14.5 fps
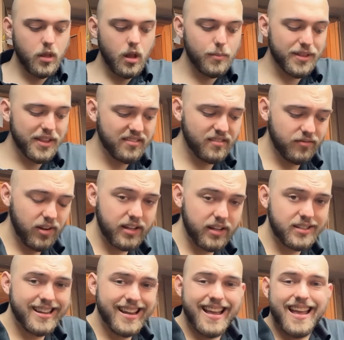but this
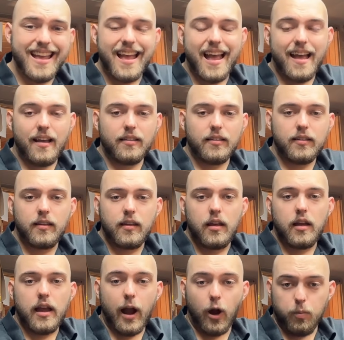device has
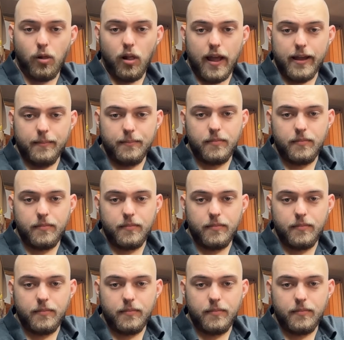AirPlay.